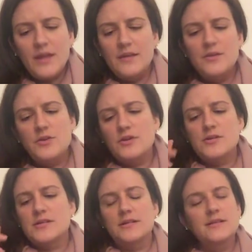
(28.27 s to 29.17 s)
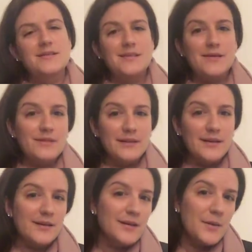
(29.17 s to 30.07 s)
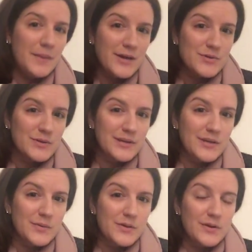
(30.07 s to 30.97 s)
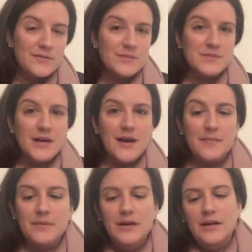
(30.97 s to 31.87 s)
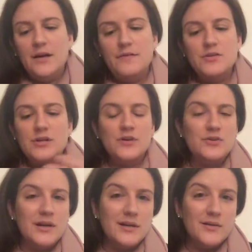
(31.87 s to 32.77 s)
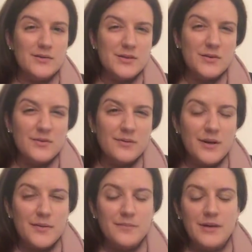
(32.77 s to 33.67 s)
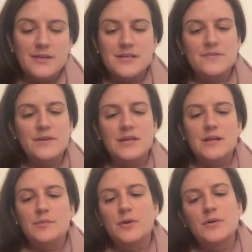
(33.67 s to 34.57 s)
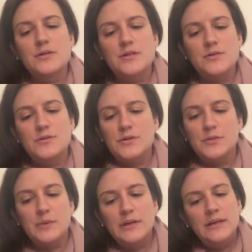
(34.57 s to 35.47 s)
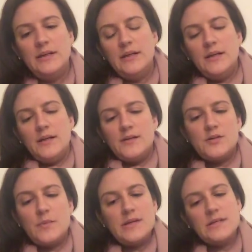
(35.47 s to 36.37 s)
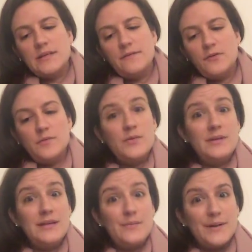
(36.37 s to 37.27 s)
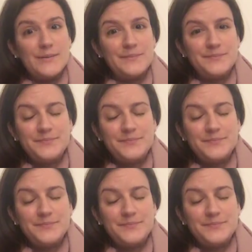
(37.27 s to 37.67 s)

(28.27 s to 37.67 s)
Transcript: And you can just click to save the link and come back to it later when you have some time. Eventually I'll try and also get this feed and upload it to YouTube. So basically full moon in Libra.